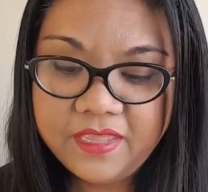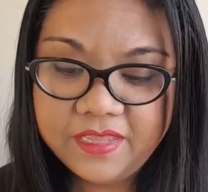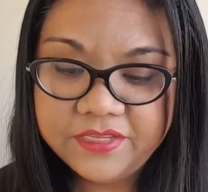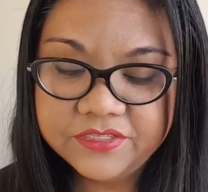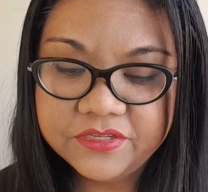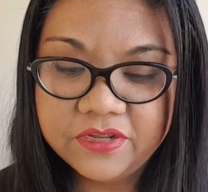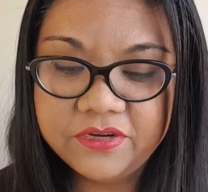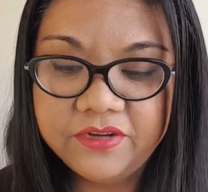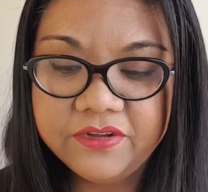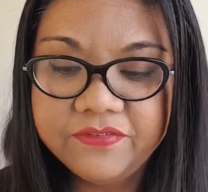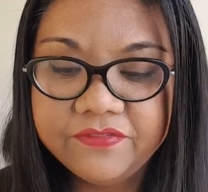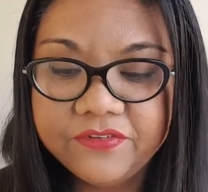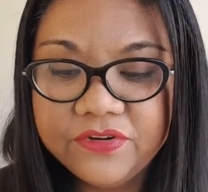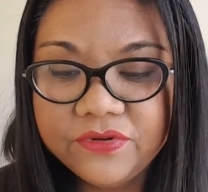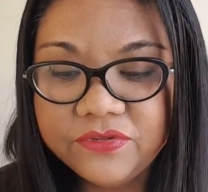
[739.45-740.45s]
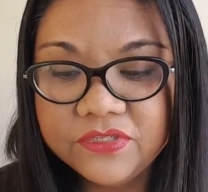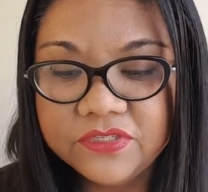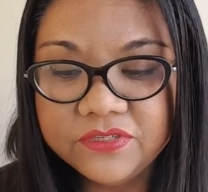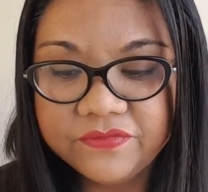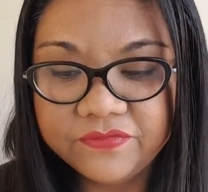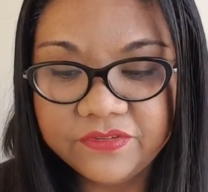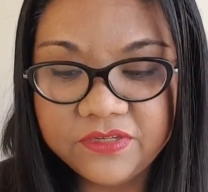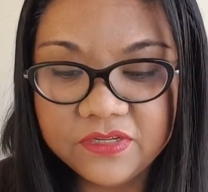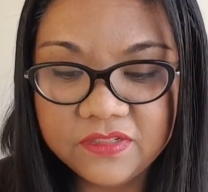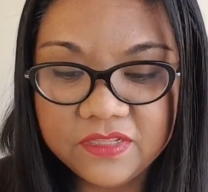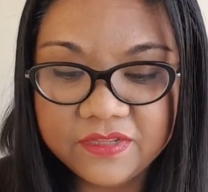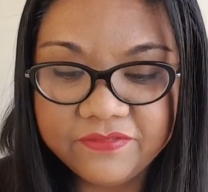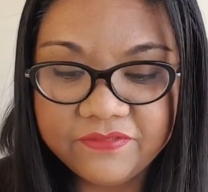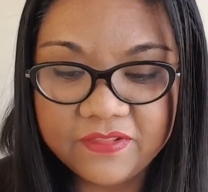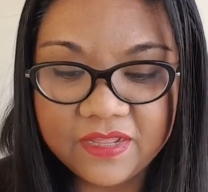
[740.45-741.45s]
exotic fruit,
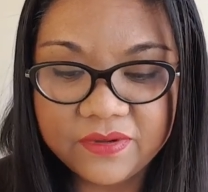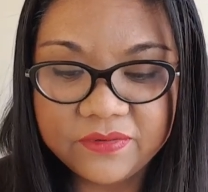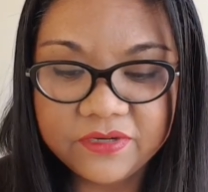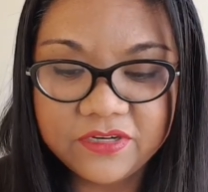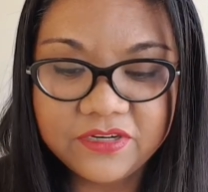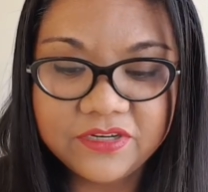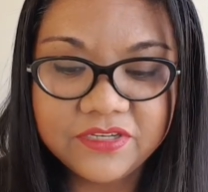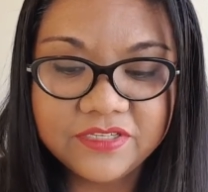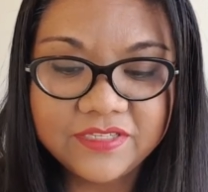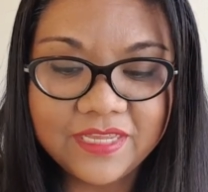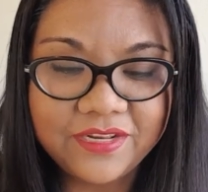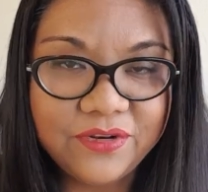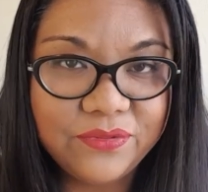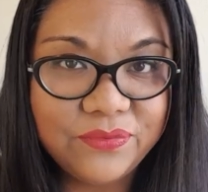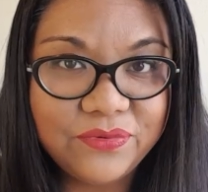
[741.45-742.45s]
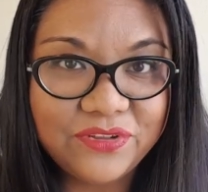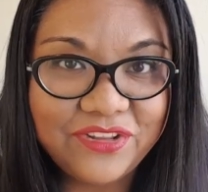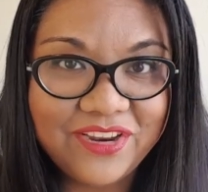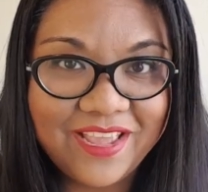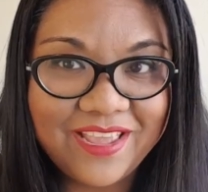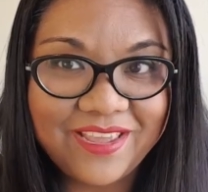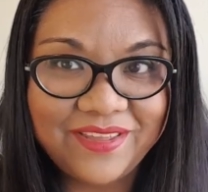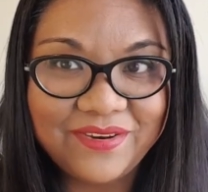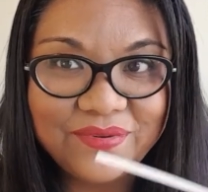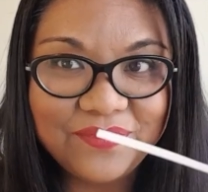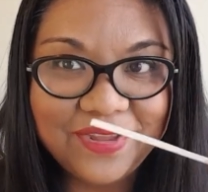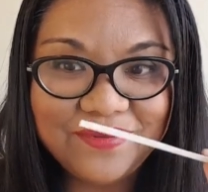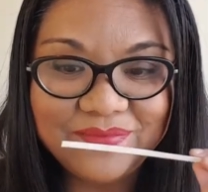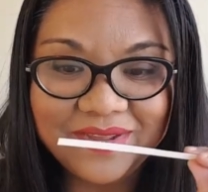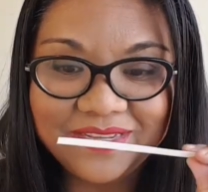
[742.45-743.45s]
vanilla flower, sandalwood, and
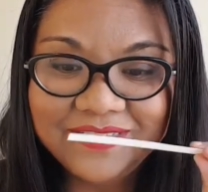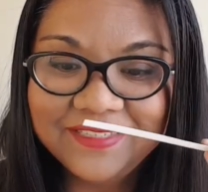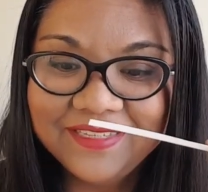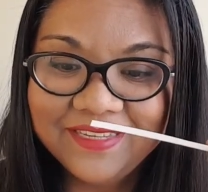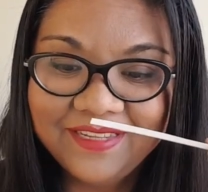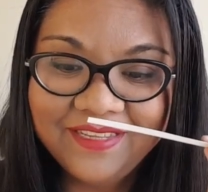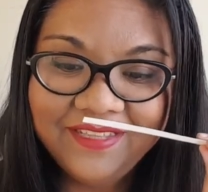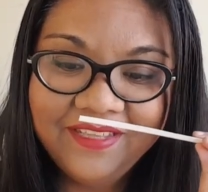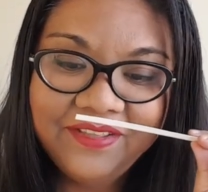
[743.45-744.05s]
white musk.